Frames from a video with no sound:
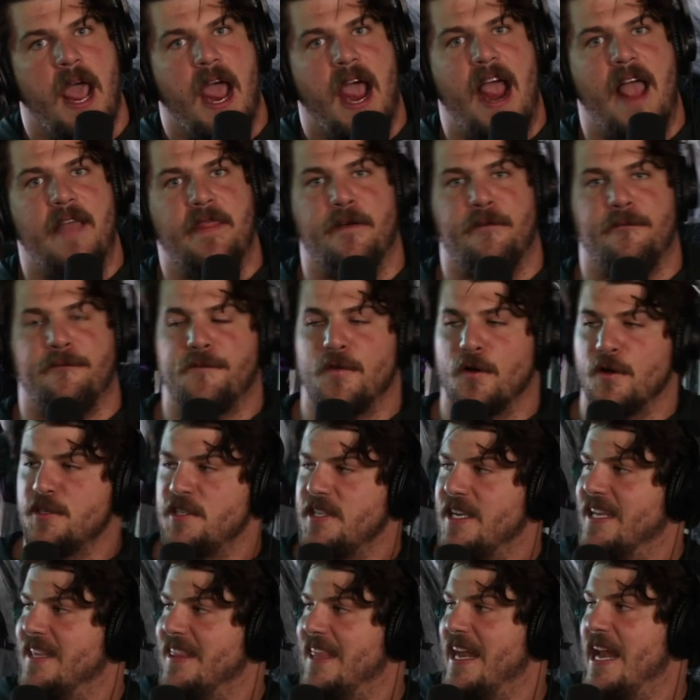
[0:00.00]
And the first
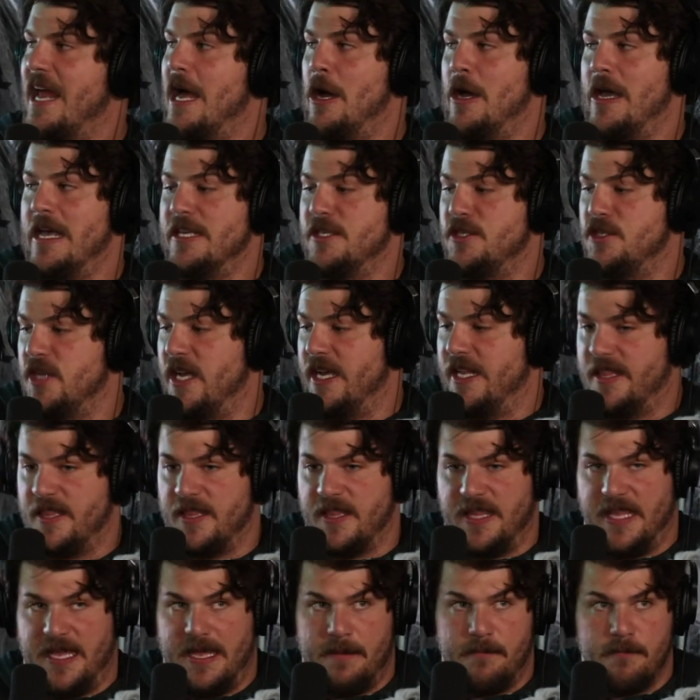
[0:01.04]
thing I let out is like
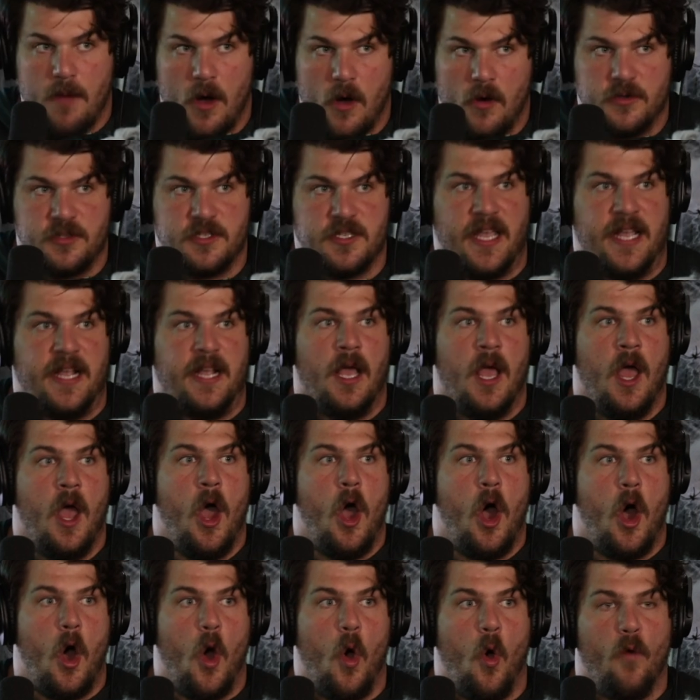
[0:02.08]
the most like
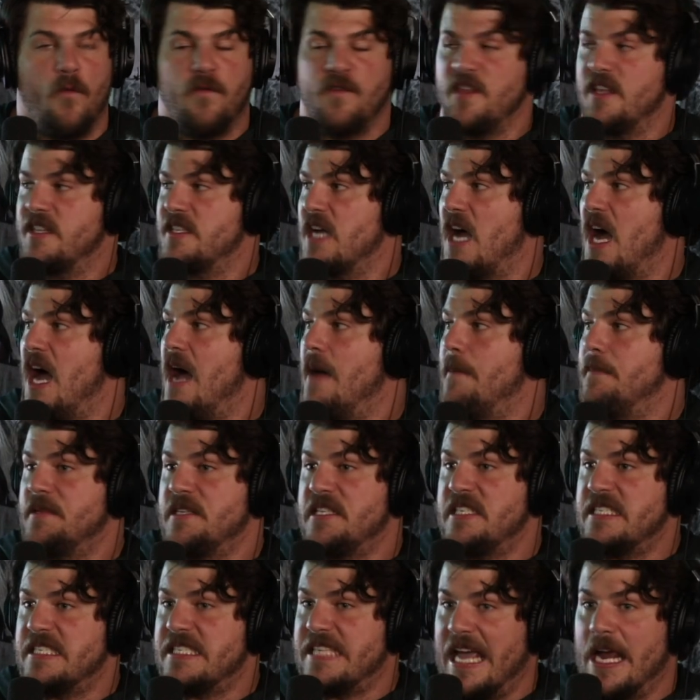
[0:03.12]
over the top
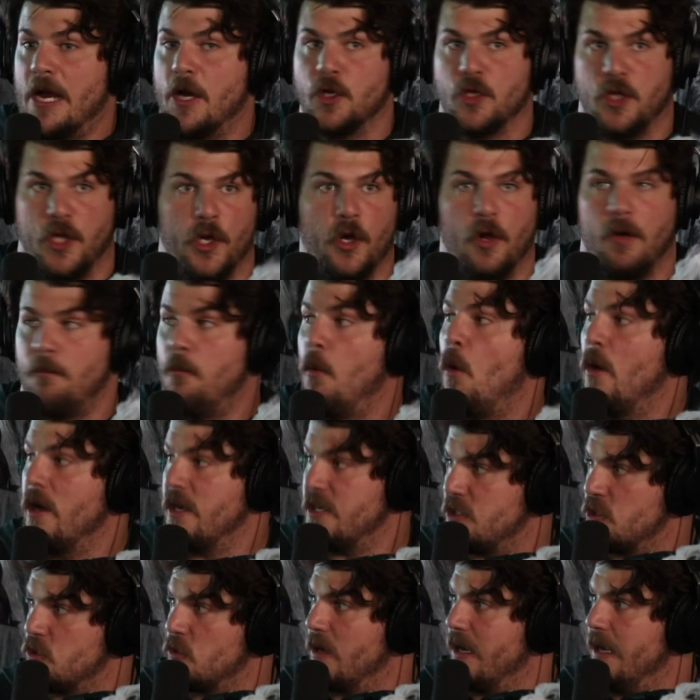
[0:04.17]
scared little boy
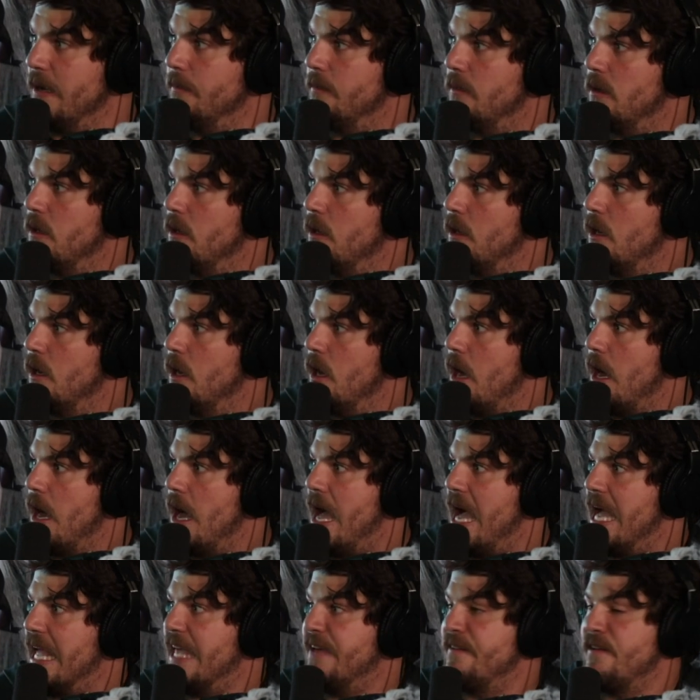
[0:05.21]
scream.
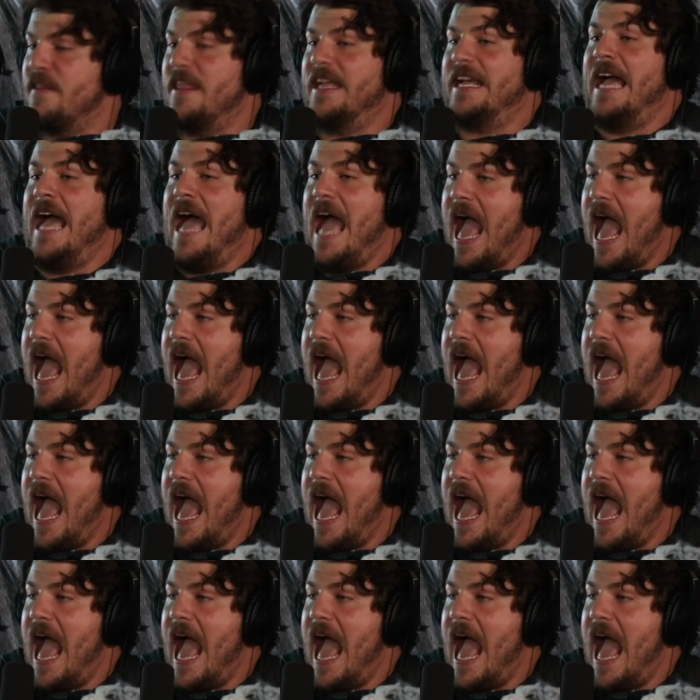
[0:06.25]
I give it like a